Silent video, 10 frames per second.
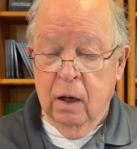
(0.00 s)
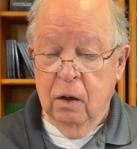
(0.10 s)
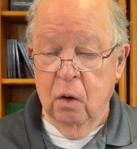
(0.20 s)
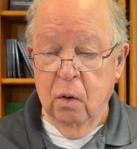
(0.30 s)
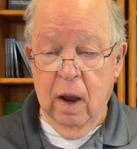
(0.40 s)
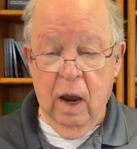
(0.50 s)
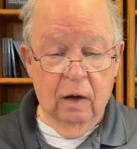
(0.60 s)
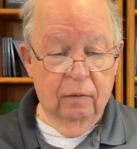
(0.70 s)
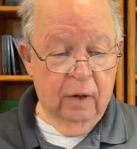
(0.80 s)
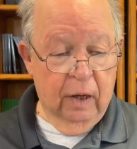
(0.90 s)
you
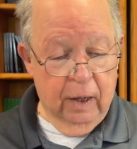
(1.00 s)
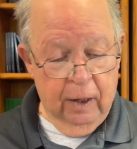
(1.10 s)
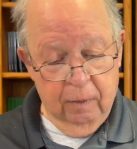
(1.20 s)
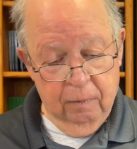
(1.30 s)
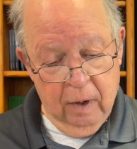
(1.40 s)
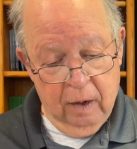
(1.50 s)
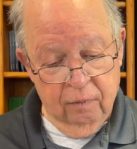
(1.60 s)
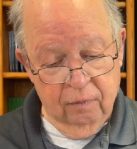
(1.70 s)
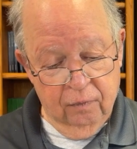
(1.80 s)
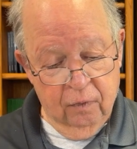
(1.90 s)
have a
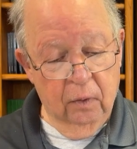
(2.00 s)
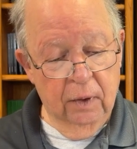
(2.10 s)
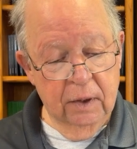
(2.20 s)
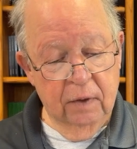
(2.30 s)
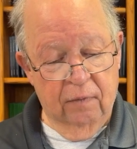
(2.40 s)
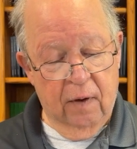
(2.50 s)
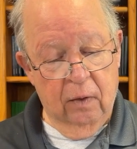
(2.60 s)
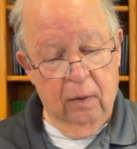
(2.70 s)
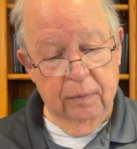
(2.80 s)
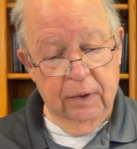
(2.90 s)
fully
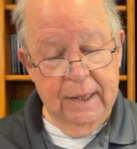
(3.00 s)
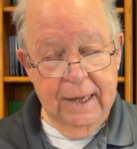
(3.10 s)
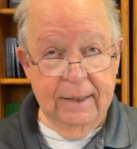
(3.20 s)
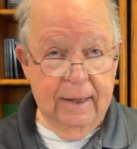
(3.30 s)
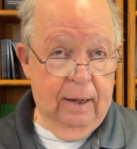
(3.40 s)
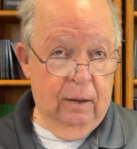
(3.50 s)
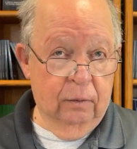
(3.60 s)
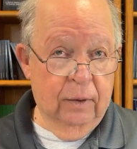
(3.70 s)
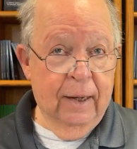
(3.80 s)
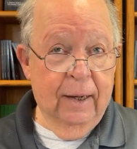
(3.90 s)
developed,
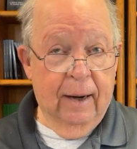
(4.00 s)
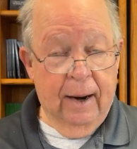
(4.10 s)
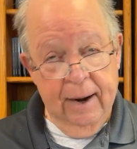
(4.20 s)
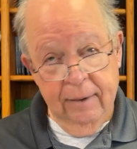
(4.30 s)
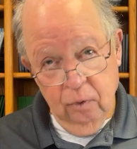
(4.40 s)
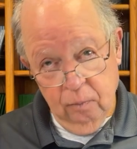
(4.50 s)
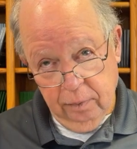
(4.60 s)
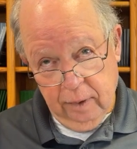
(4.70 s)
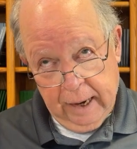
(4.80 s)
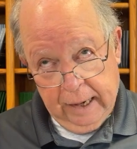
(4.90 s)
detailed annual
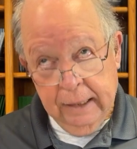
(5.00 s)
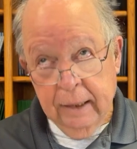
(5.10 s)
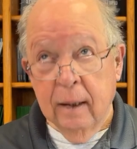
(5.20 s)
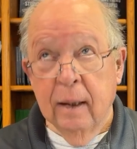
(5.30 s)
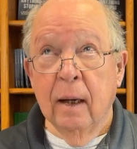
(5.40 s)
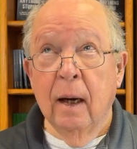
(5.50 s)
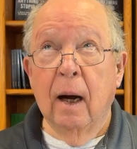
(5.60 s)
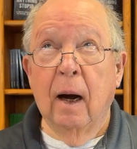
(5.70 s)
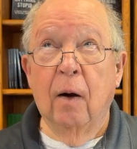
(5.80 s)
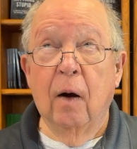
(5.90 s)
plan
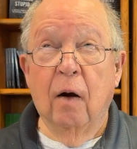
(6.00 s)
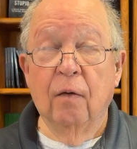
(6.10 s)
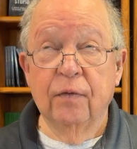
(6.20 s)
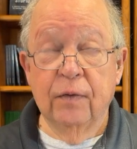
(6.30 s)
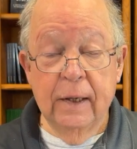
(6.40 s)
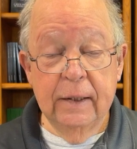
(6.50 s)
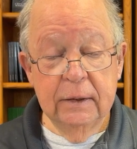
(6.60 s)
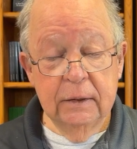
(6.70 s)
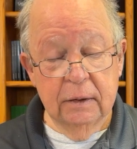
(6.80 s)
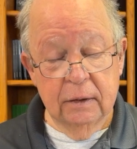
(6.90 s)
of
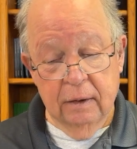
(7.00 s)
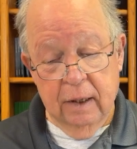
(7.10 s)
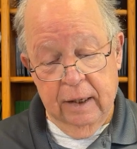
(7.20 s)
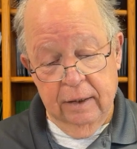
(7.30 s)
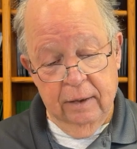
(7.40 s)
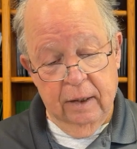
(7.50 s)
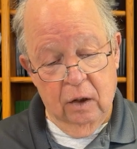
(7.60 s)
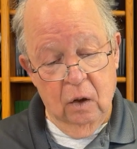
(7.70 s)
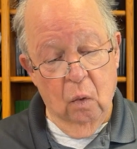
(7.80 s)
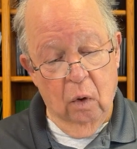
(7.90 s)
things that
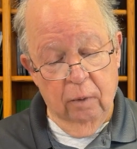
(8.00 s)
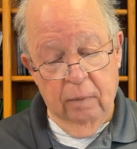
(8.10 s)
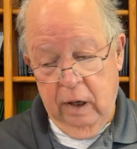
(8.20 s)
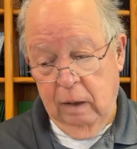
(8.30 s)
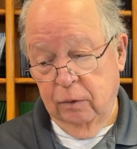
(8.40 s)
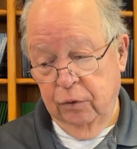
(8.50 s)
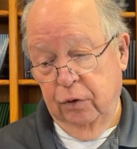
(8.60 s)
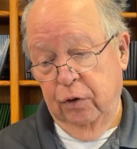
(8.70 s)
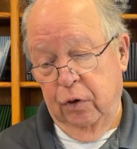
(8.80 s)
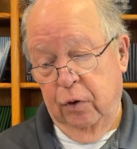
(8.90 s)
you want to be able to
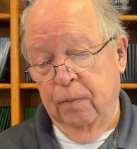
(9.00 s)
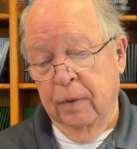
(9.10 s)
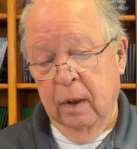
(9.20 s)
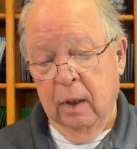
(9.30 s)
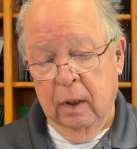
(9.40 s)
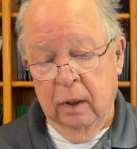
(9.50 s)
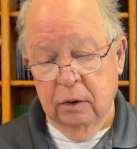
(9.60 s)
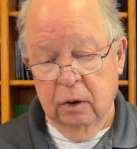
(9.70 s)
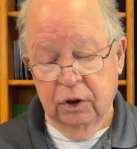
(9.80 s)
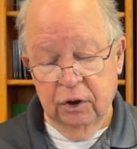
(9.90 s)
do.
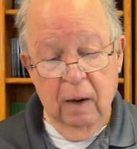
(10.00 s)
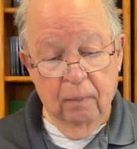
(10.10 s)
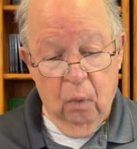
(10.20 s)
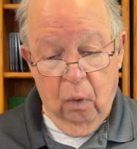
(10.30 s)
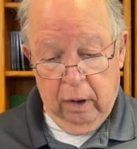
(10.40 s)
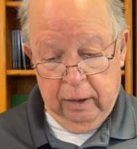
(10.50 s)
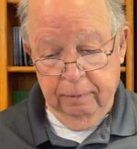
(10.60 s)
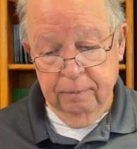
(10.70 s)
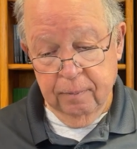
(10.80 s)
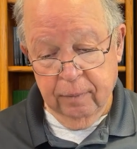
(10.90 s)
So step
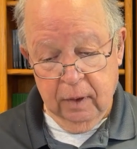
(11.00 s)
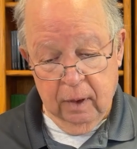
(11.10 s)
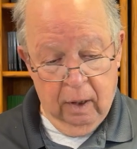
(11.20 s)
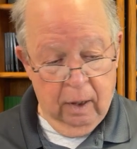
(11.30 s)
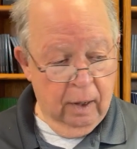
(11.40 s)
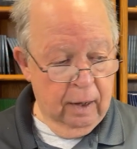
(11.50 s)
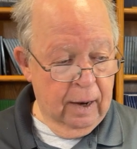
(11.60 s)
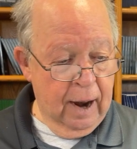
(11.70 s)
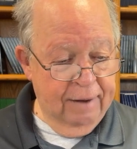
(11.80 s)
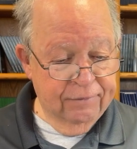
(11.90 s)
one,
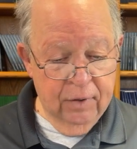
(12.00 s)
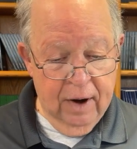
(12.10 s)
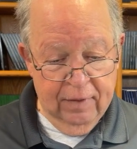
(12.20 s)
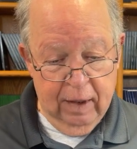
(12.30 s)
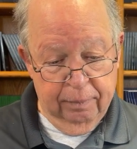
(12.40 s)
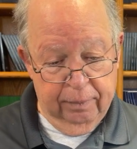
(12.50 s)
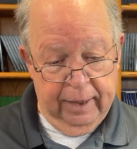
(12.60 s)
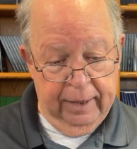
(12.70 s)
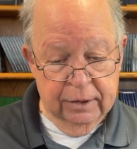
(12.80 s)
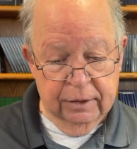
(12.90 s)
after you have that
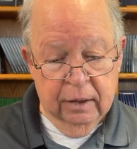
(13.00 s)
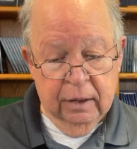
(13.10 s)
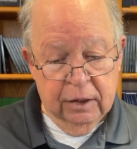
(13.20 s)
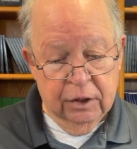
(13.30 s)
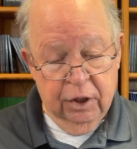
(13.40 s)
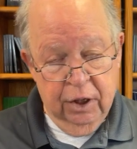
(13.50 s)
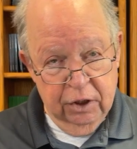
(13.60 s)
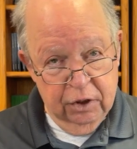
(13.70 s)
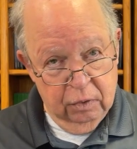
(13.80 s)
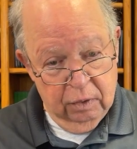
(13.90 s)
plan, is to
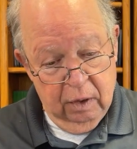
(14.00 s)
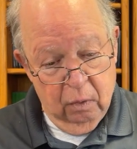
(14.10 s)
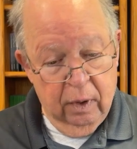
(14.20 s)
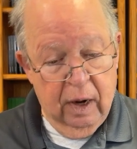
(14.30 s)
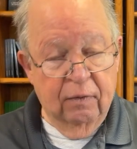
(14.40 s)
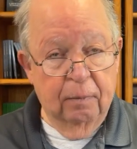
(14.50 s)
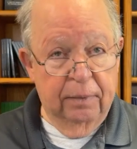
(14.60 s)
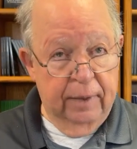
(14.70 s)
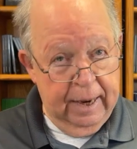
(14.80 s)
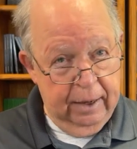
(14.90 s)
get whatever
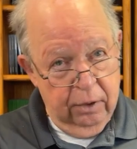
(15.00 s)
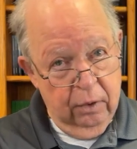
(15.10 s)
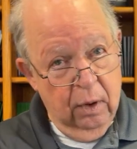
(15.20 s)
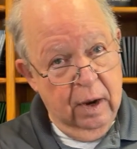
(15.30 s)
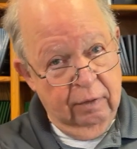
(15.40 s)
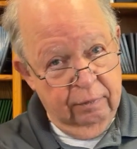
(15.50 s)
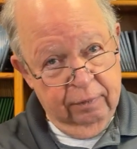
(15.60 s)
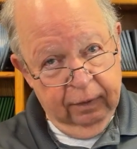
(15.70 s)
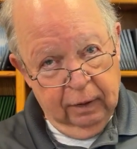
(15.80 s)
planner you have